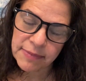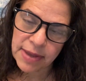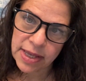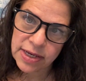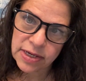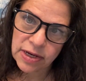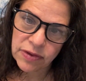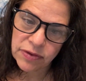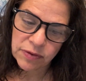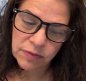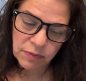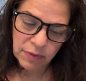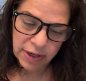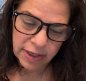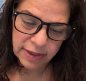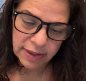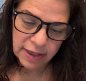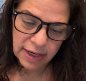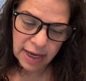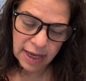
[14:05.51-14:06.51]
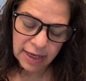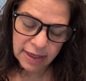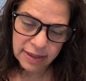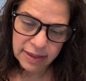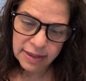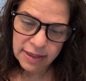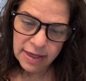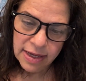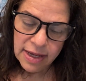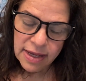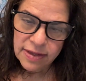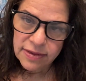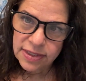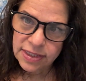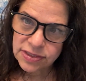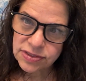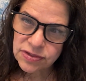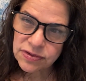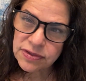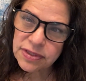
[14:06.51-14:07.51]
another one, and
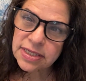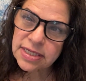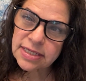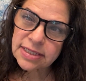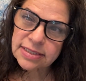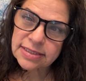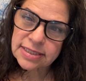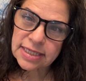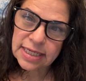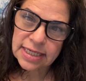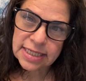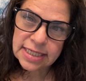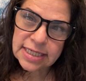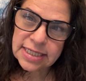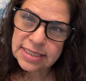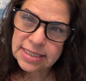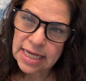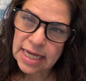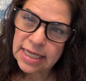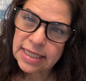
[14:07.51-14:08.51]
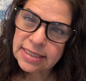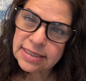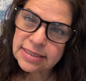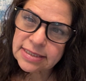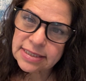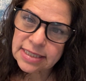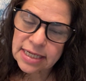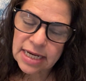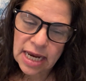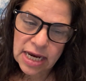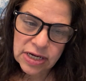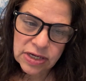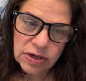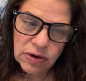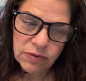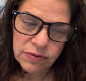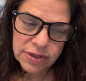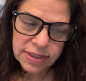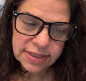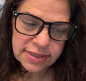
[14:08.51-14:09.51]
these are things that he does that I
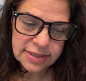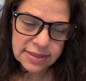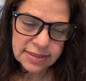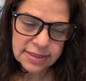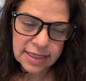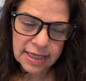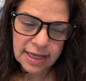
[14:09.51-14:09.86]
noticed